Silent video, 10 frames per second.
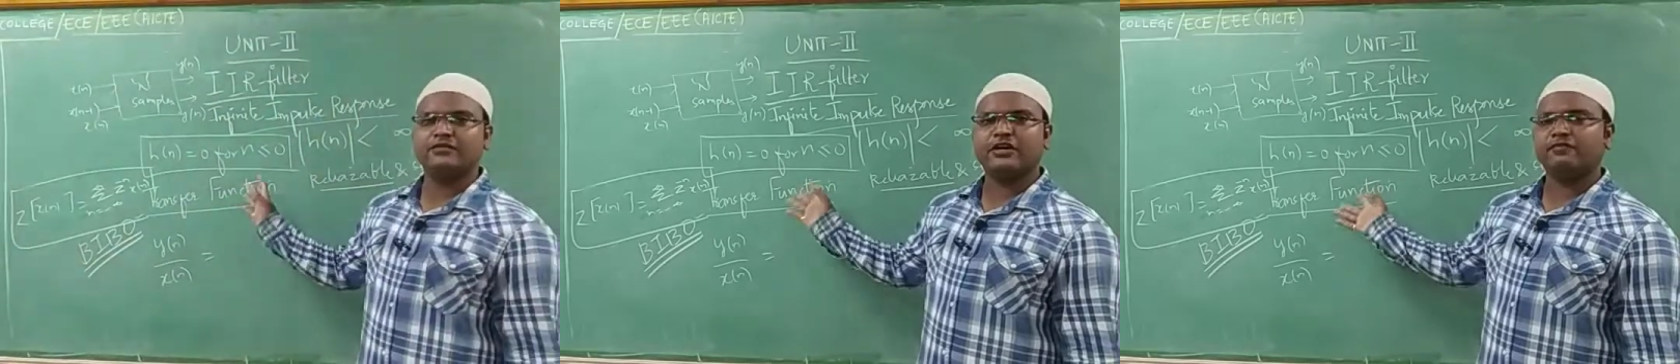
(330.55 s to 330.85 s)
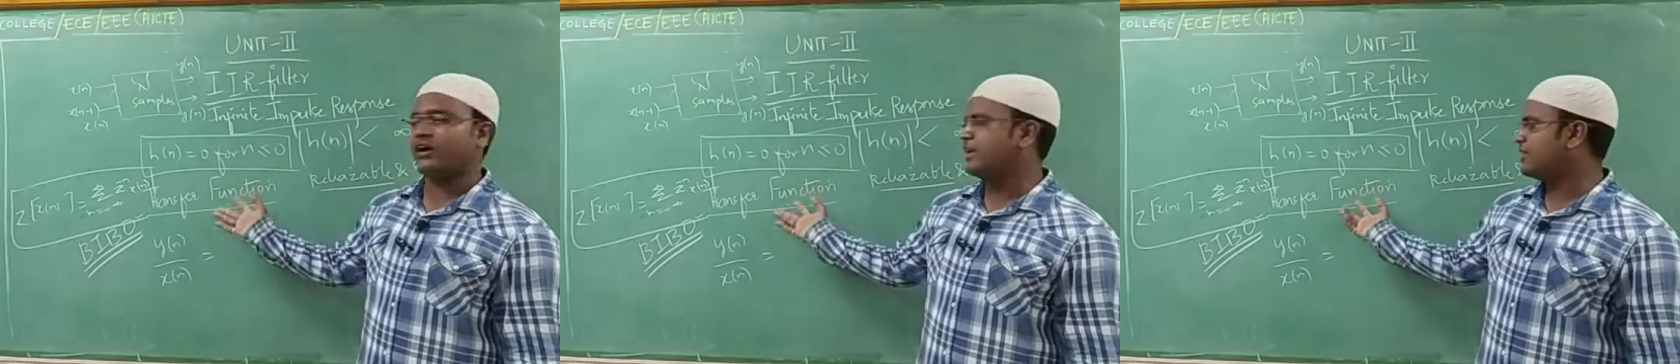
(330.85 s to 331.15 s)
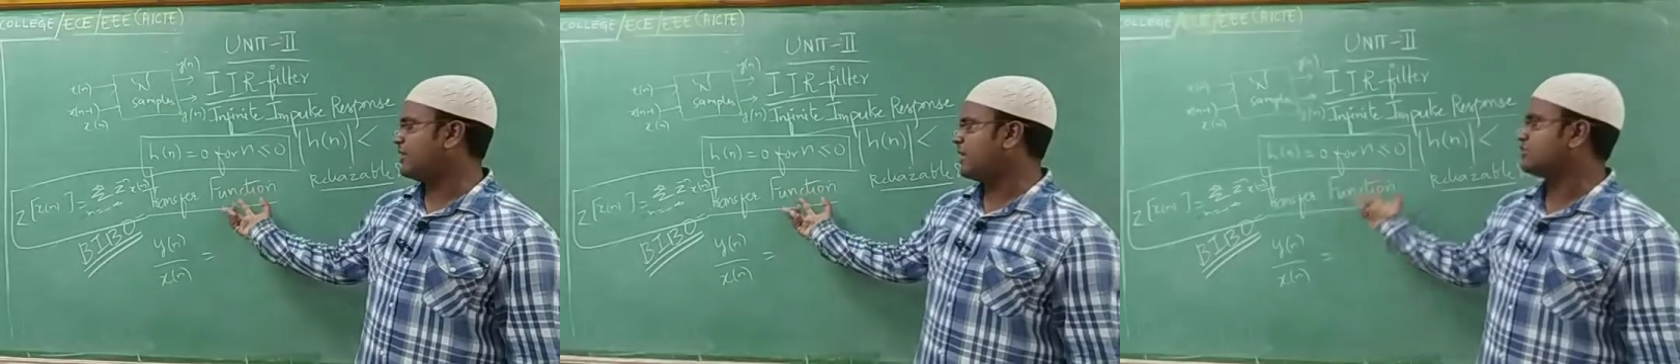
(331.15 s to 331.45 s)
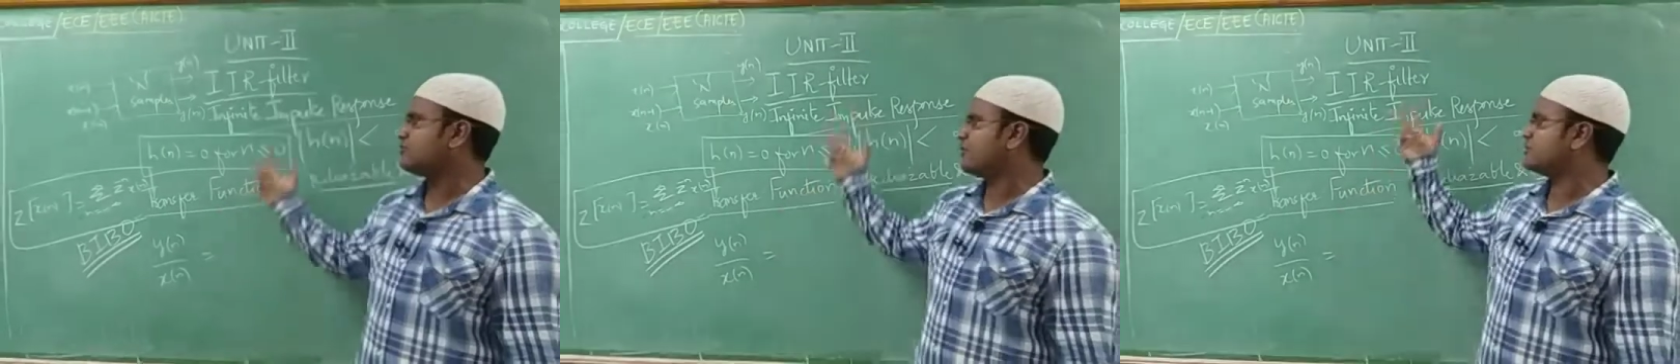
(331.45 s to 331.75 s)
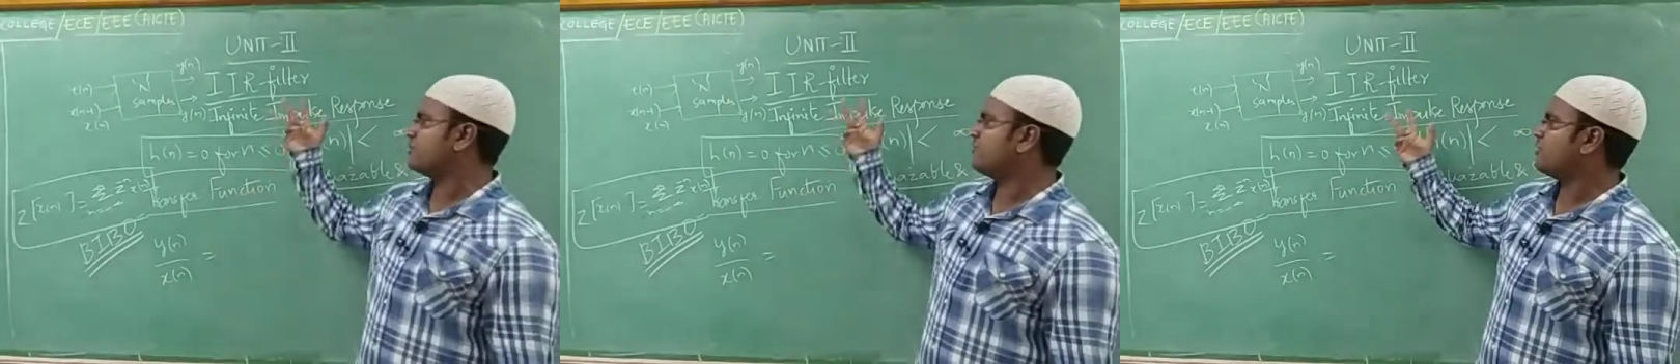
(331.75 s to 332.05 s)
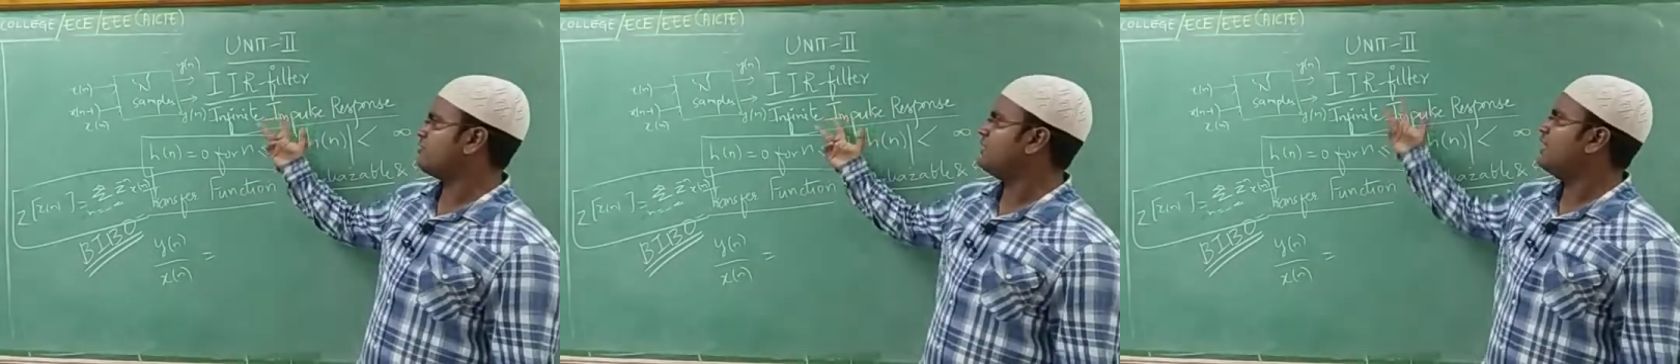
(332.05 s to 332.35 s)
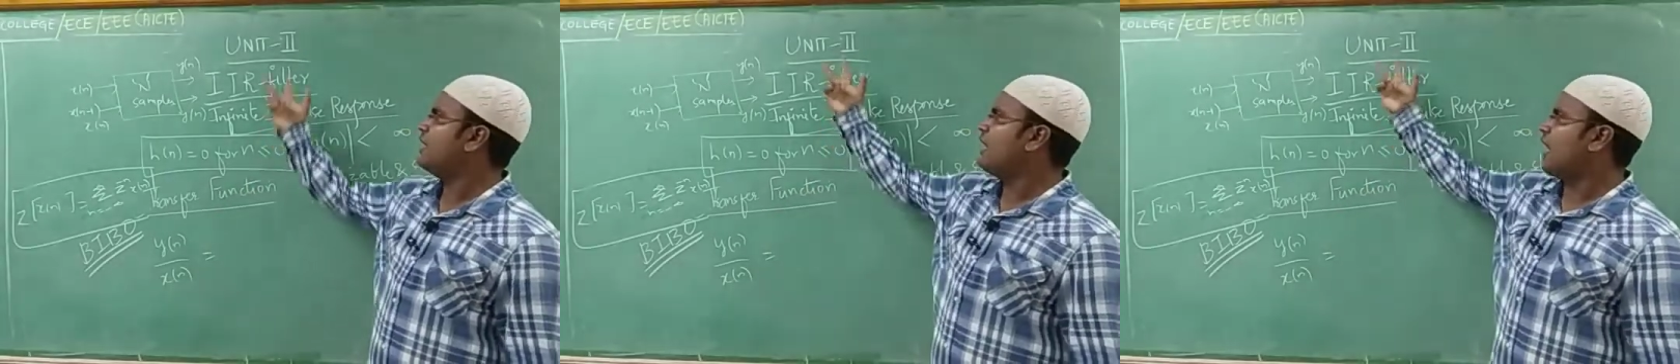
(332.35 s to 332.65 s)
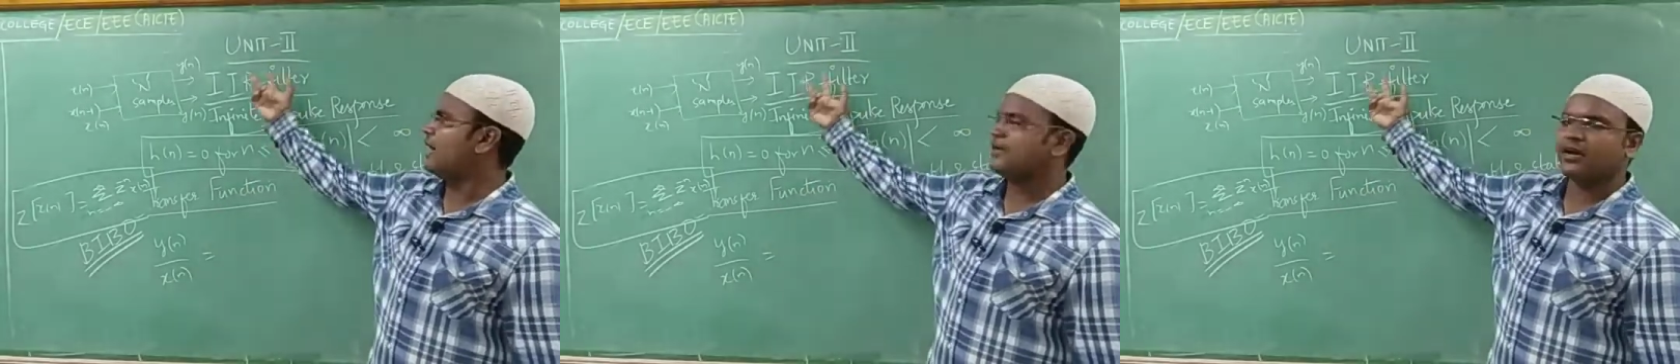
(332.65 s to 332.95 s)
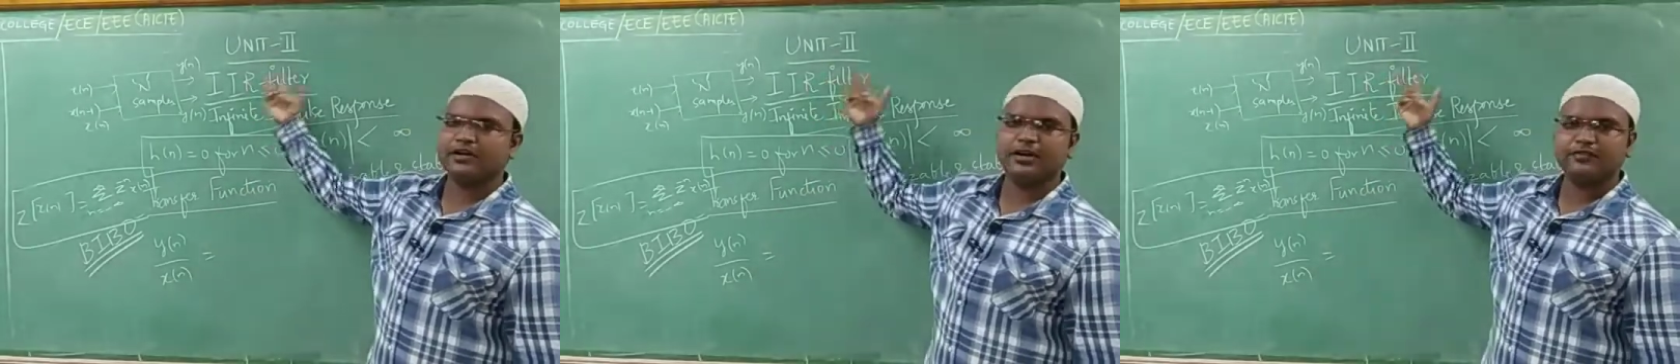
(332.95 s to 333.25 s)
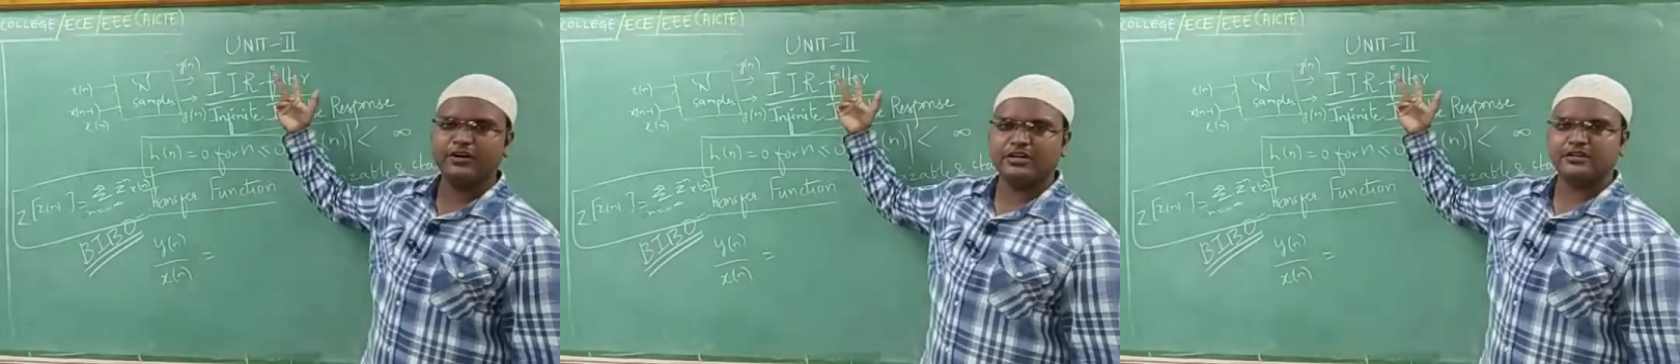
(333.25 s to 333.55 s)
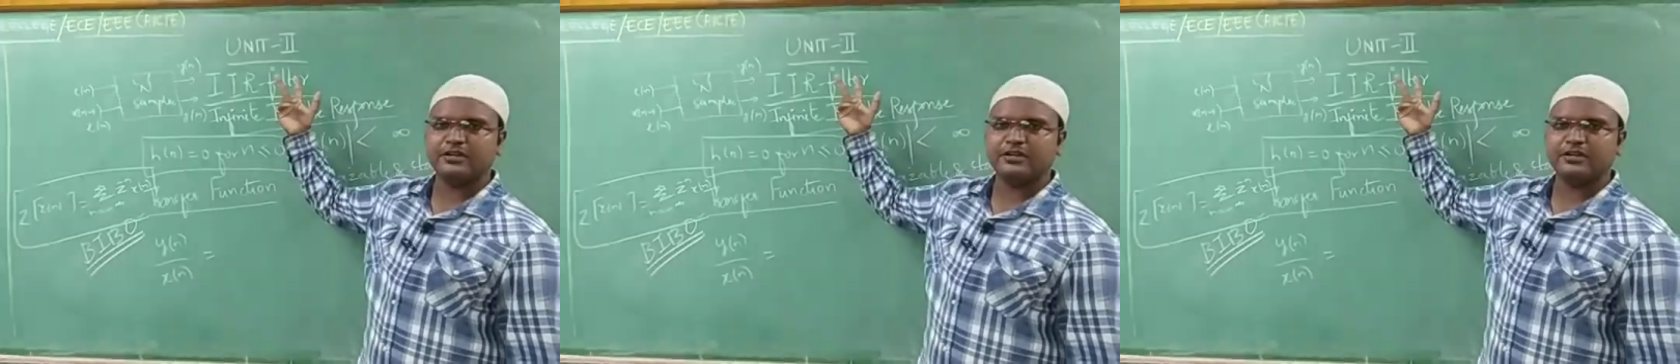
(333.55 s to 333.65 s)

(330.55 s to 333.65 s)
We are finding the transfer function for our IIR filter.